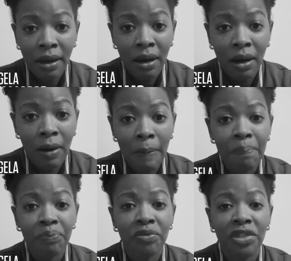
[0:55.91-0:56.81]
Um,
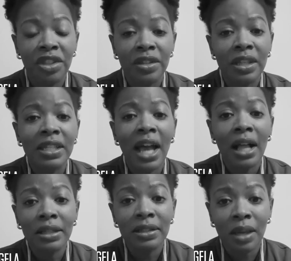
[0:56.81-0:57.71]
the, the
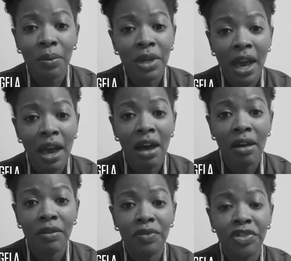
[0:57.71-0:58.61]
talents that we
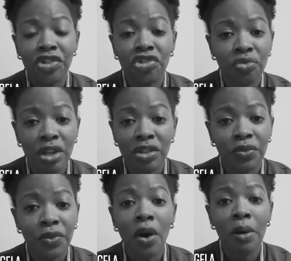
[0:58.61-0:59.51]
have just stretch
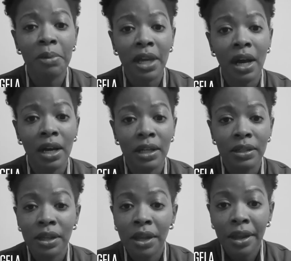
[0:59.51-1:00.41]
far
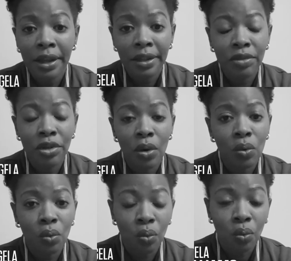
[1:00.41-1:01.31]
beyond you
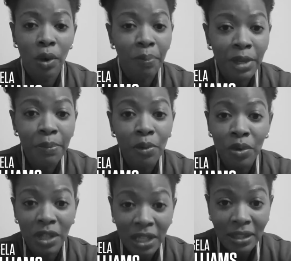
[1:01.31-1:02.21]
know, what
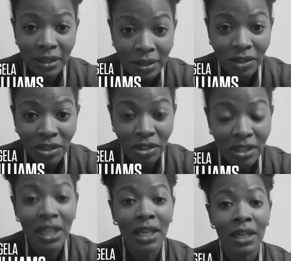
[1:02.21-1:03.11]
people can just
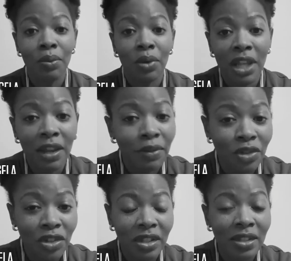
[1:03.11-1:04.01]
see when they
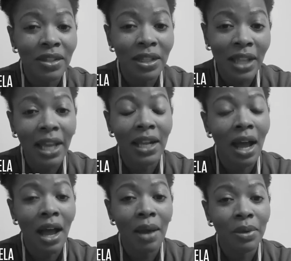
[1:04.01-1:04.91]
just naked
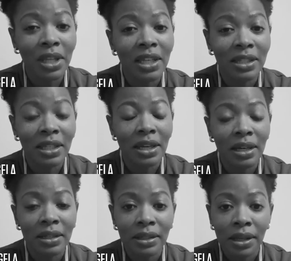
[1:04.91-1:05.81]
eye, when they see
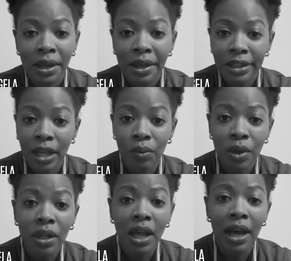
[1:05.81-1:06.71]
us, they
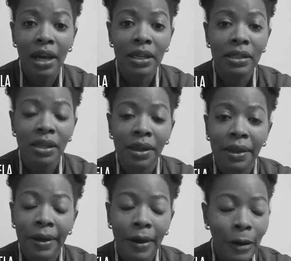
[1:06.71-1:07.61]
realize
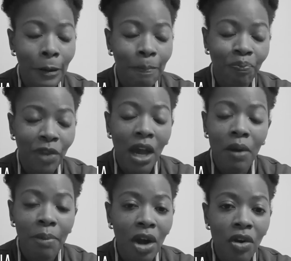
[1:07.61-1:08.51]
um, how
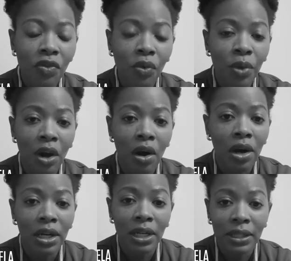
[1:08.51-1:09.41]
powerful we
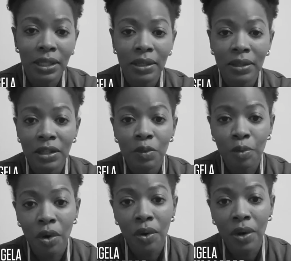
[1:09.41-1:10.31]
are. And I think that these
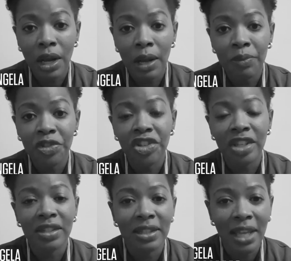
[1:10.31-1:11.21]
programs
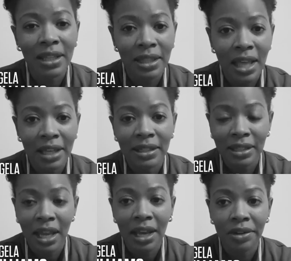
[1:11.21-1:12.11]
just set that
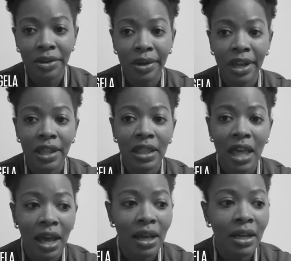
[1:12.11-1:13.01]
standard and
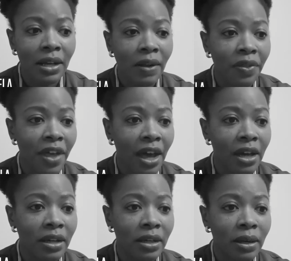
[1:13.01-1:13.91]
that
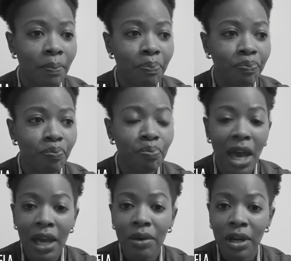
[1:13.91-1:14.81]
that um,
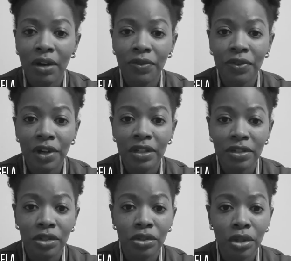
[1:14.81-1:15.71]
background for us
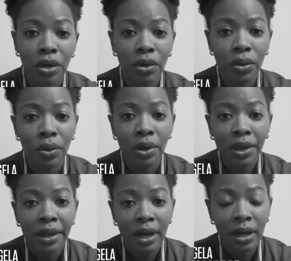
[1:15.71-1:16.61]
to know
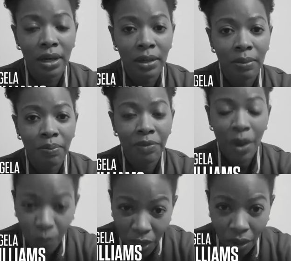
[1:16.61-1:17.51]
um, that
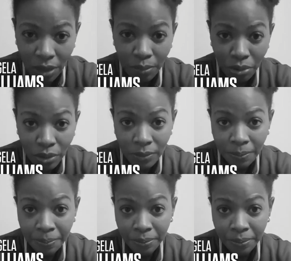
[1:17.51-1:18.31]
we are important,